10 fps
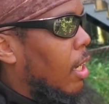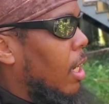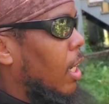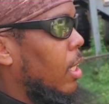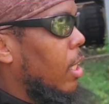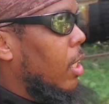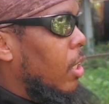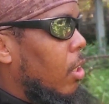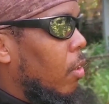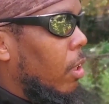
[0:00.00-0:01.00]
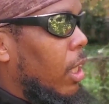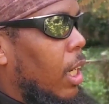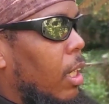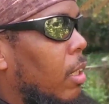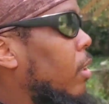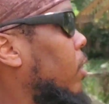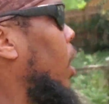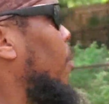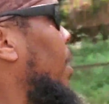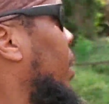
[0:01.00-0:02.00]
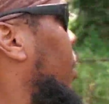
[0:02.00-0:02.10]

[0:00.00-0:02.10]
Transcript: All right. So again, sorry about